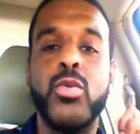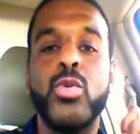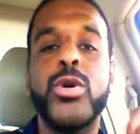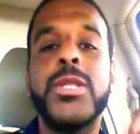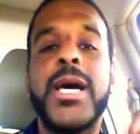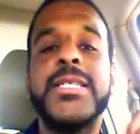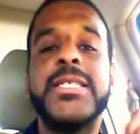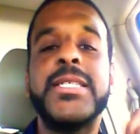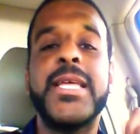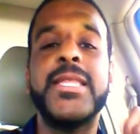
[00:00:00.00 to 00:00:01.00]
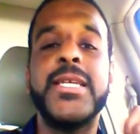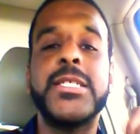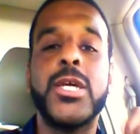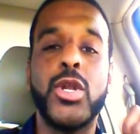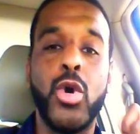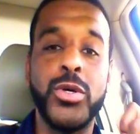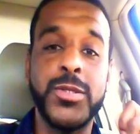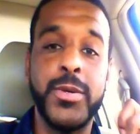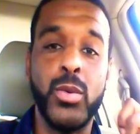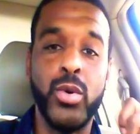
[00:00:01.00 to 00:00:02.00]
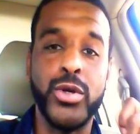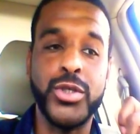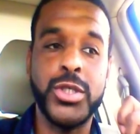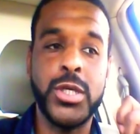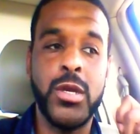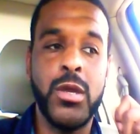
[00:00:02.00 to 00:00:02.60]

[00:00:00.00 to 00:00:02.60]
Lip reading: realizing that things can always be worse.